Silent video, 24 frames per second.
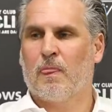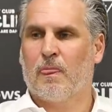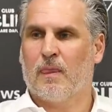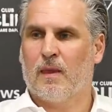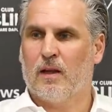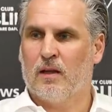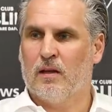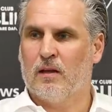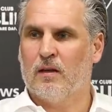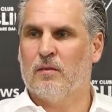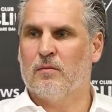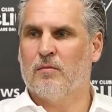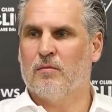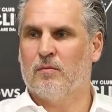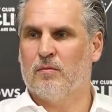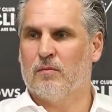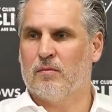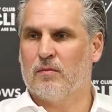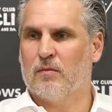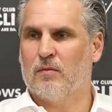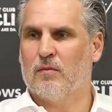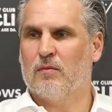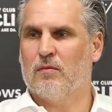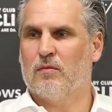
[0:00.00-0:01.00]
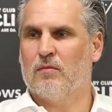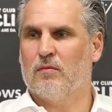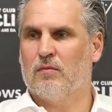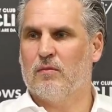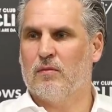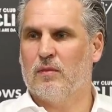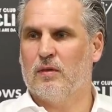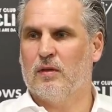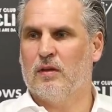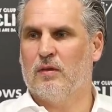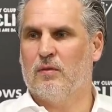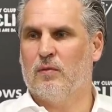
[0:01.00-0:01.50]

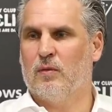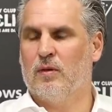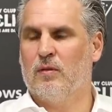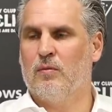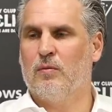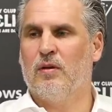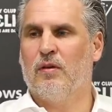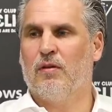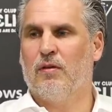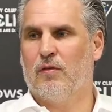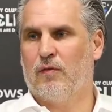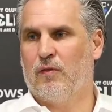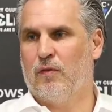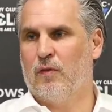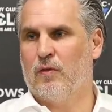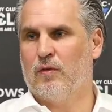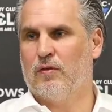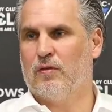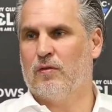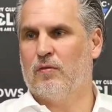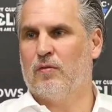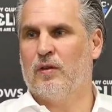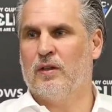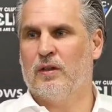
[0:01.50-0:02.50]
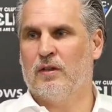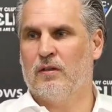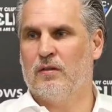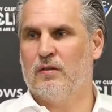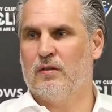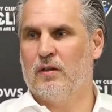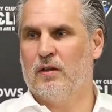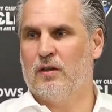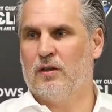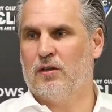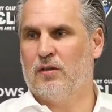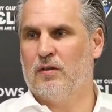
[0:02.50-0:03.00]
it will be the first training
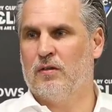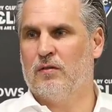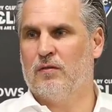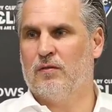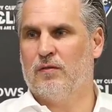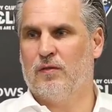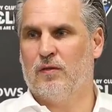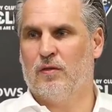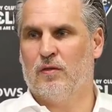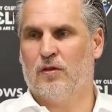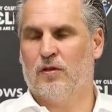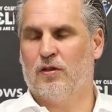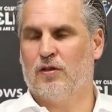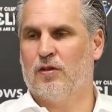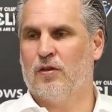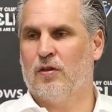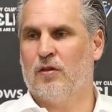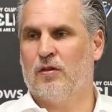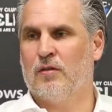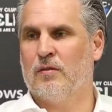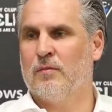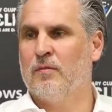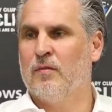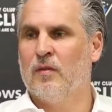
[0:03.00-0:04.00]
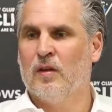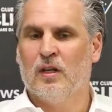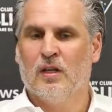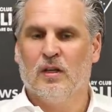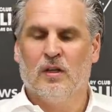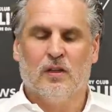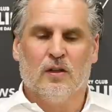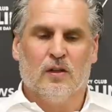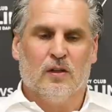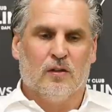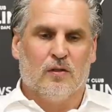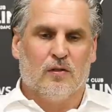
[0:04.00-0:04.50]
session for John.
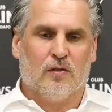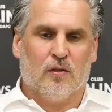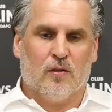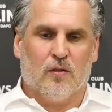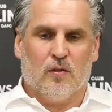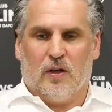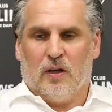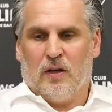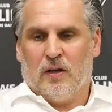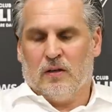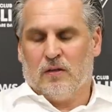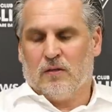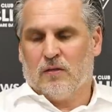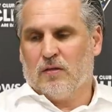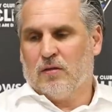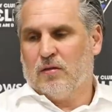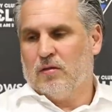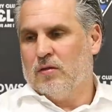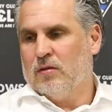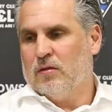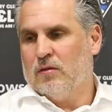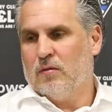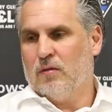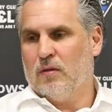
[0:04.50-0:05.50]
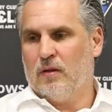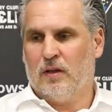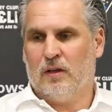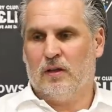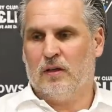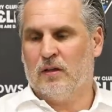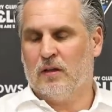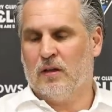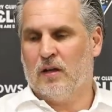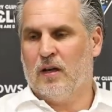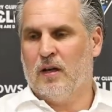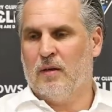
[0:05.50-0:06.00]
So, and
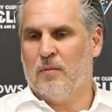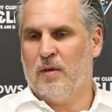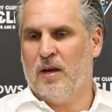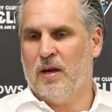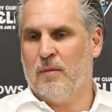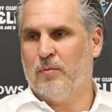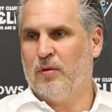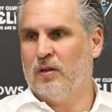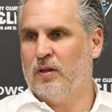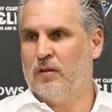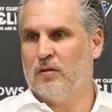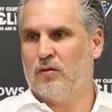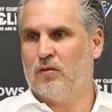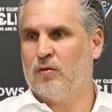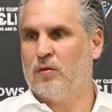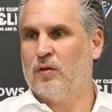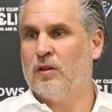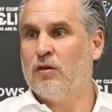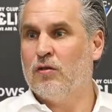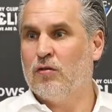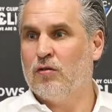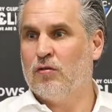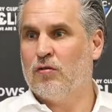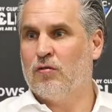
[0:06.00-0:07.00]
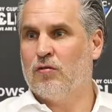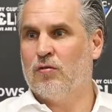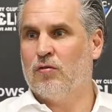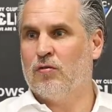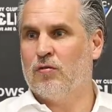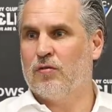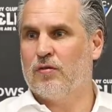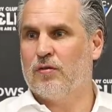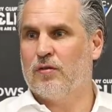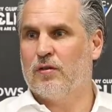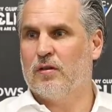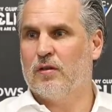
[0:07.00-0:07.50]
I'm happy to
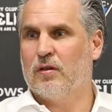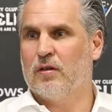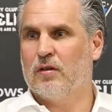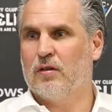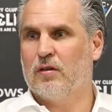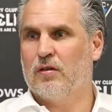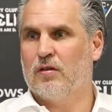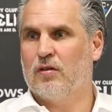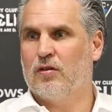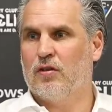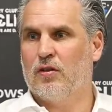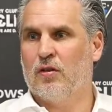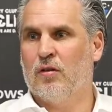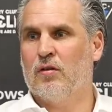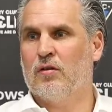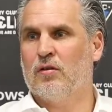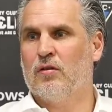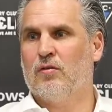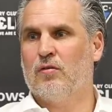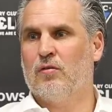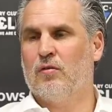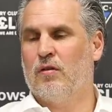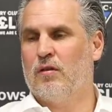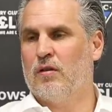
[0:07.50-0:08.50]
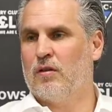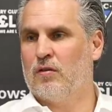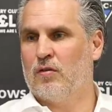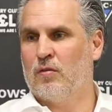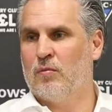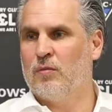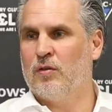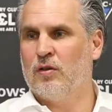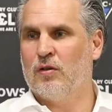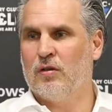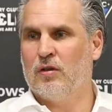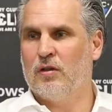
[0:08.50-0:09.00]
introduce John to the
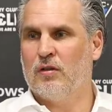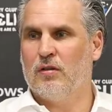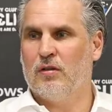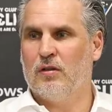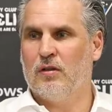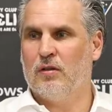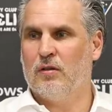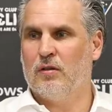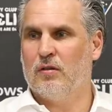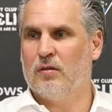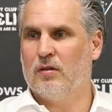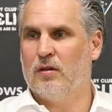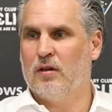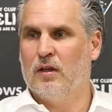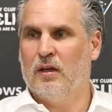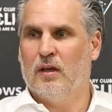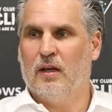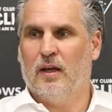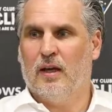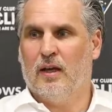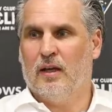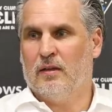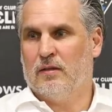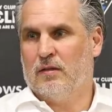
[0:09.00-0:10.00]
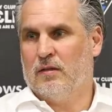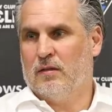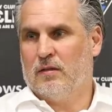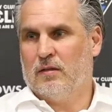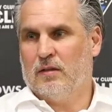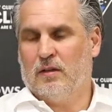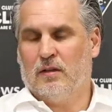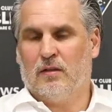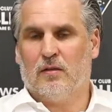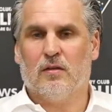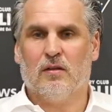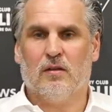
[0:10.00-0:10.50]
community, as
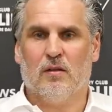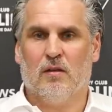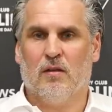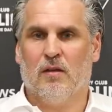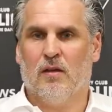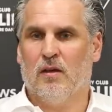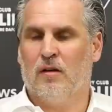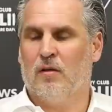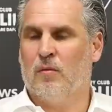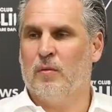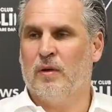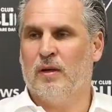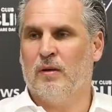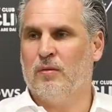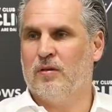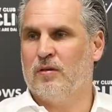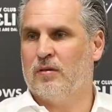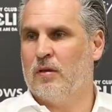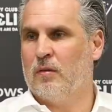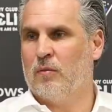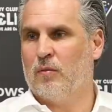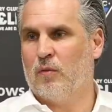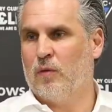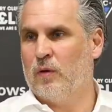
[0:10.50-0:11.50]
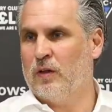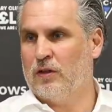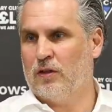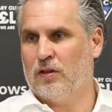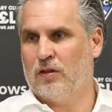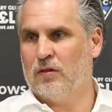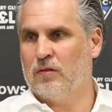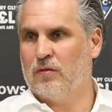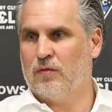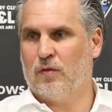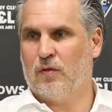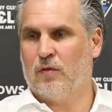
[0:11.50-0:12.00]
there may be some
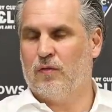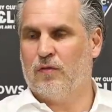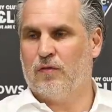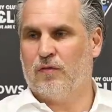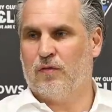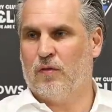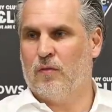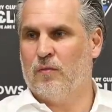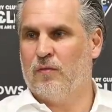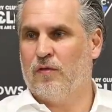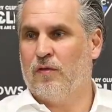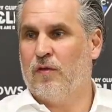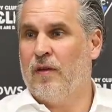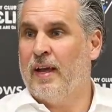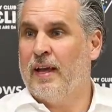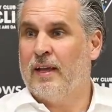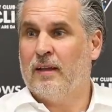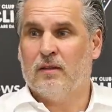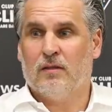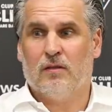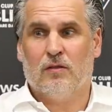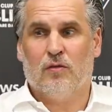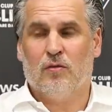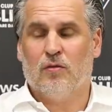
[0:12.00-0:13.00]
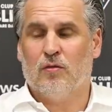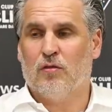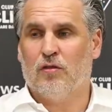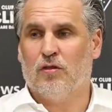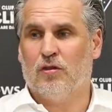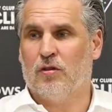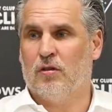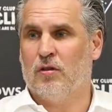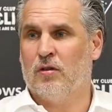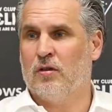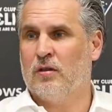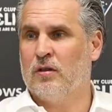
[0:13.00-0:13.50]
questions from fans to
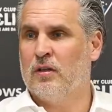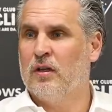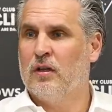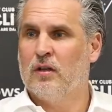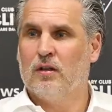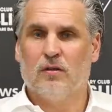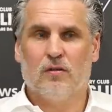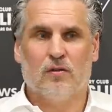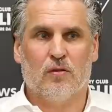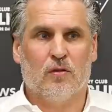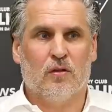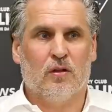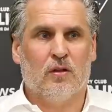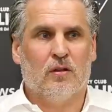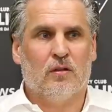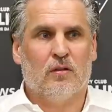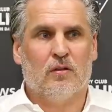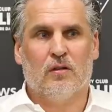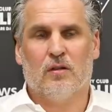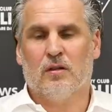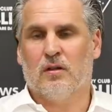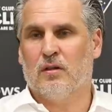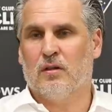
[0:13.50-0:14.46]
John. So, and